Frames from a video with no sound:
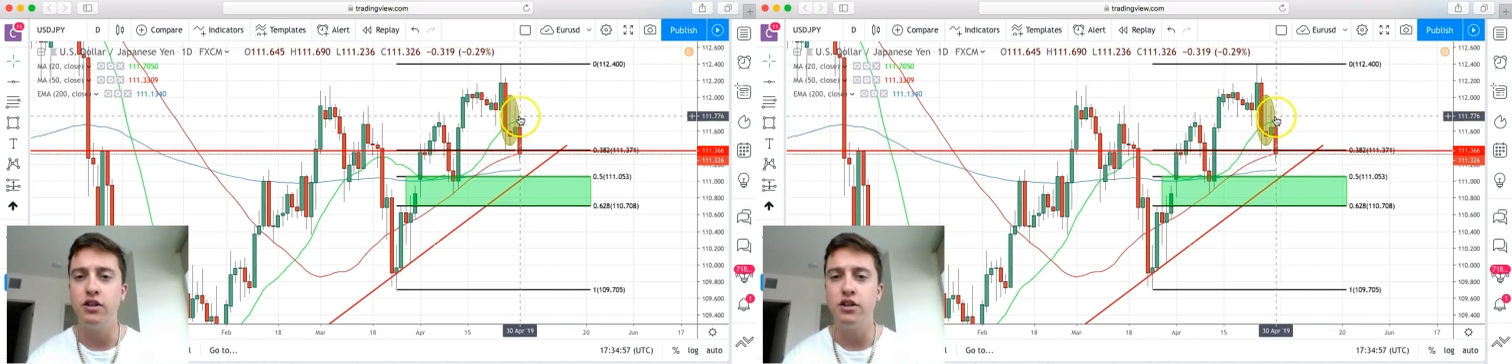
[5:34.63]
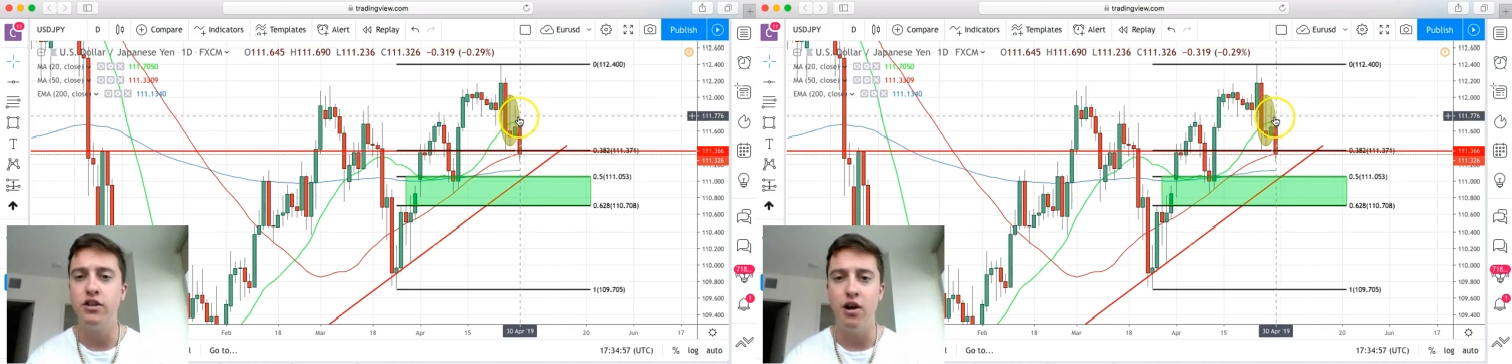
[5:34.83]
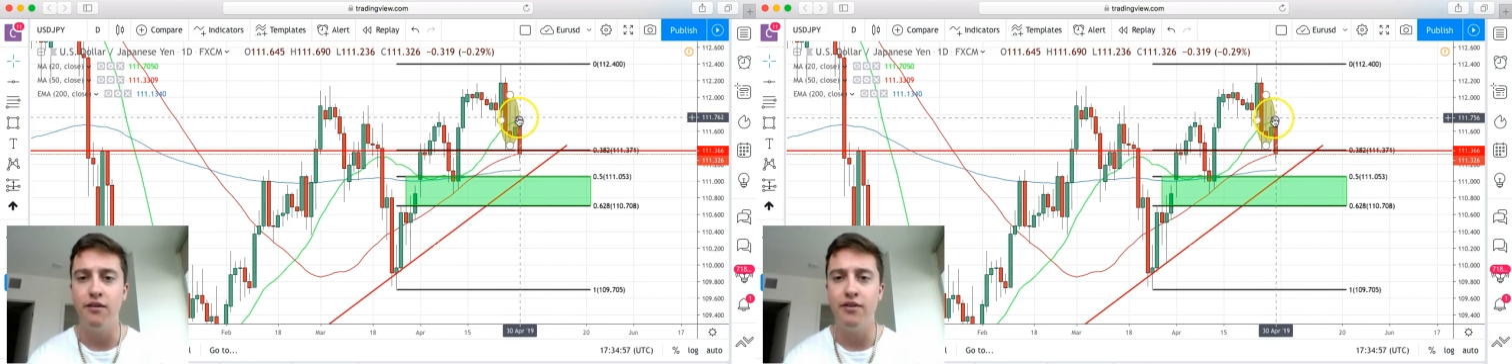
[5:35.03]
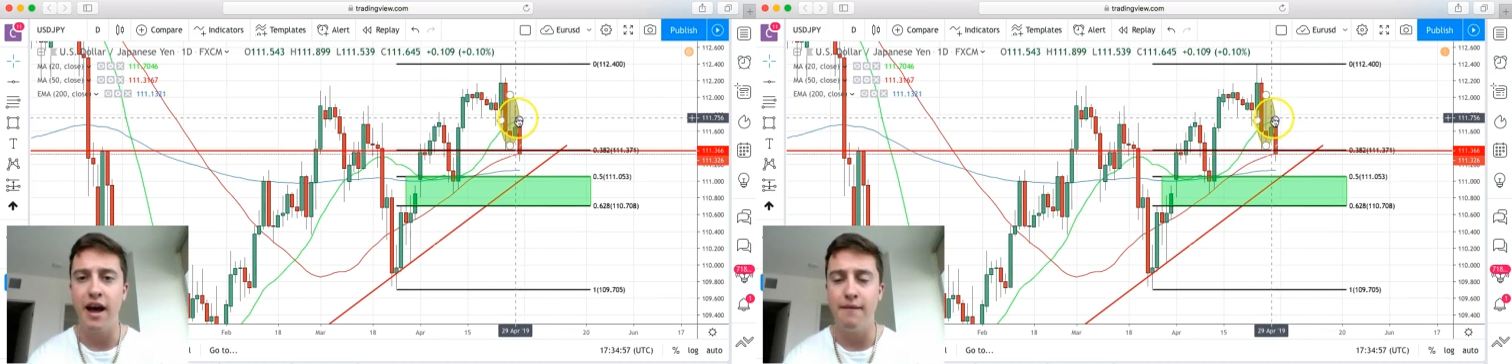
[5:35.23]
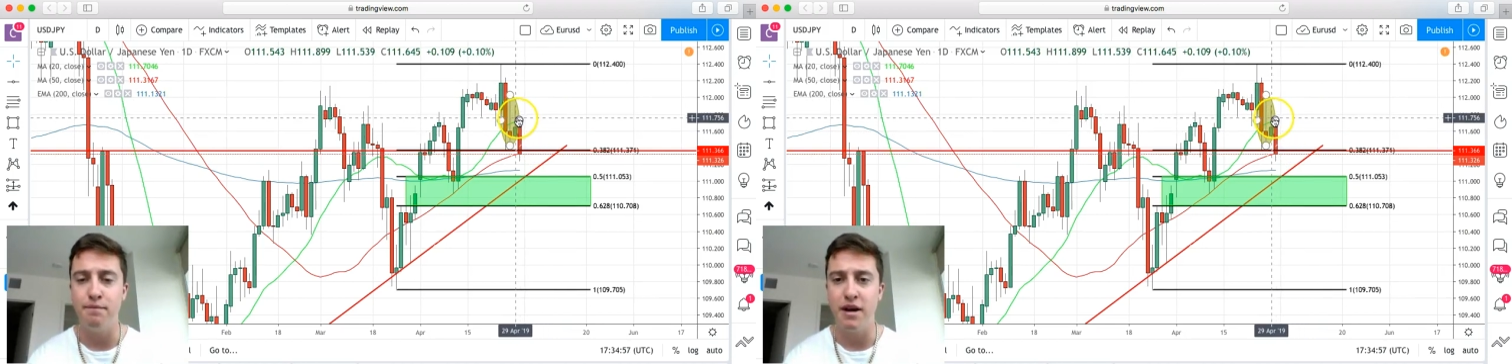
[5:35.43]
above
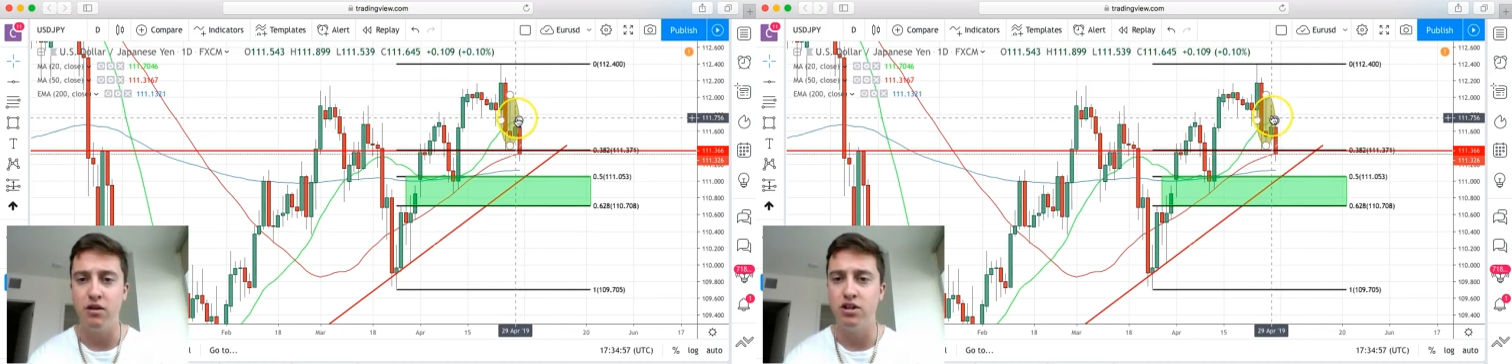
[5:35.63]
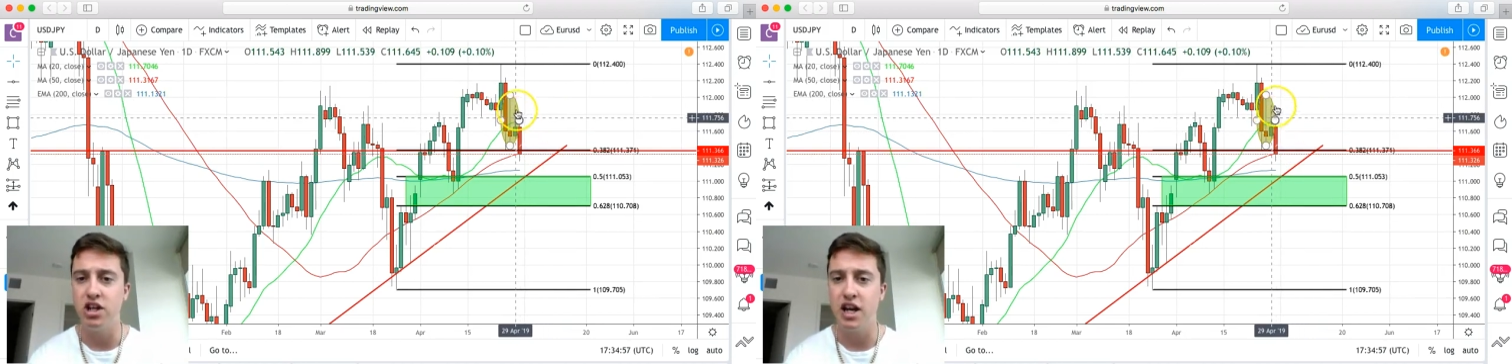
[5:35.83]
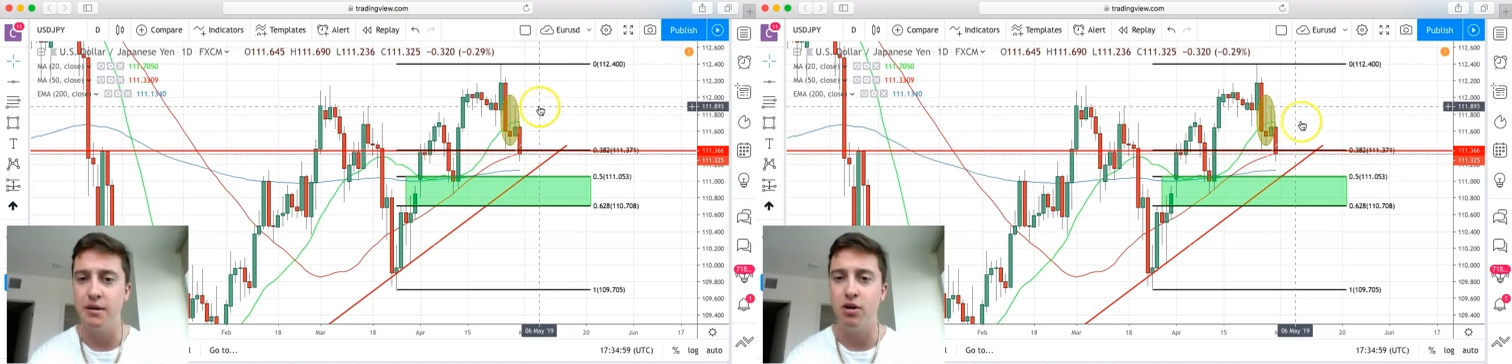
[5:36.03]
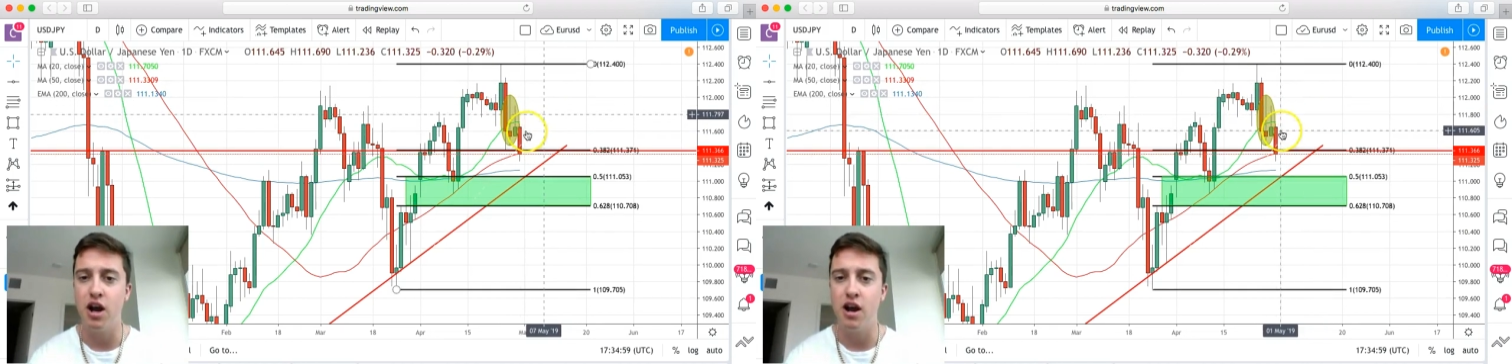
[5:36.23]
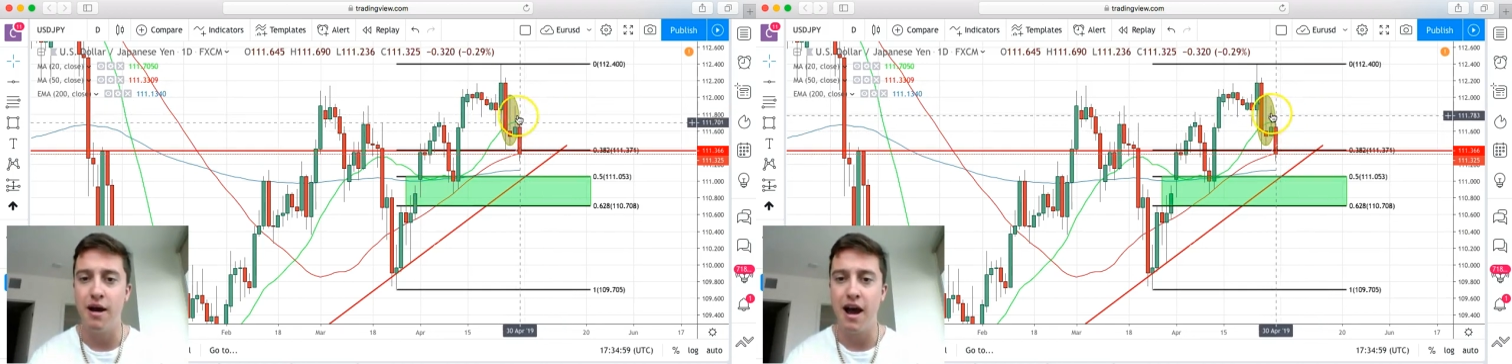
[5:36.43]
that bearish
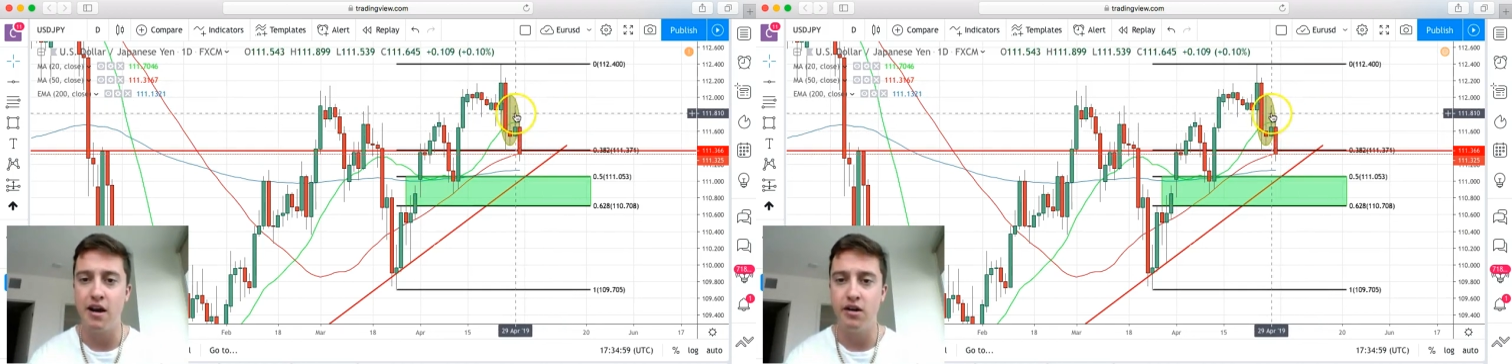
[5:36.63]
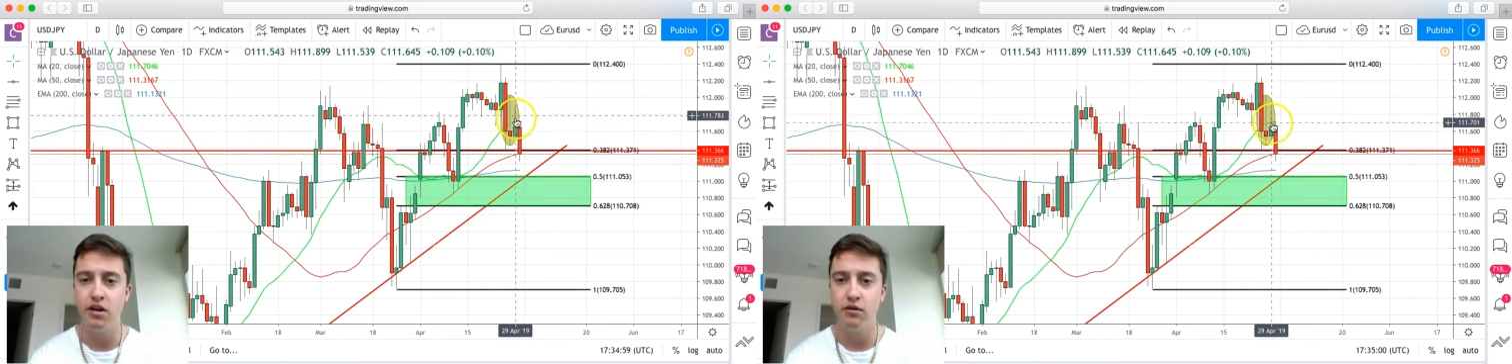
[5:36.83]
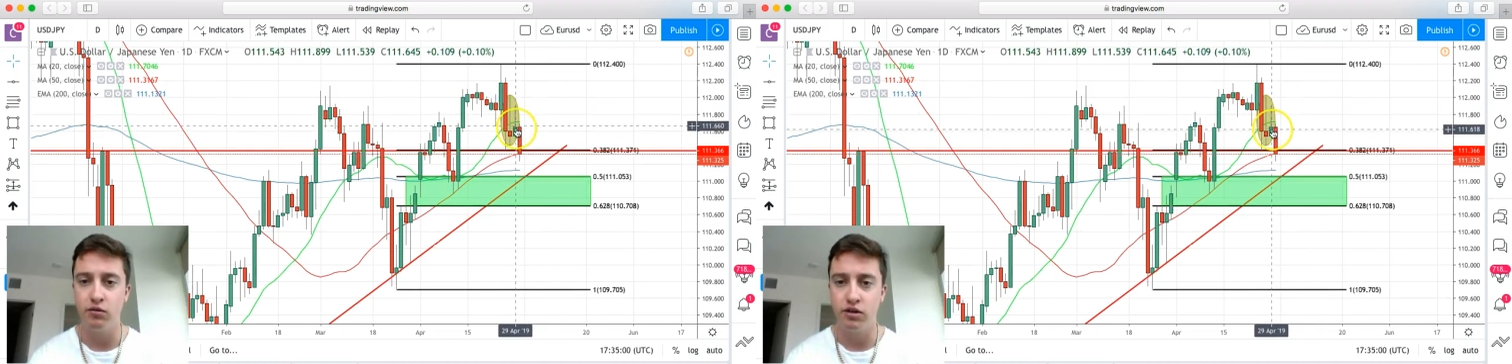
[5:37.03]
hammerhead pattern,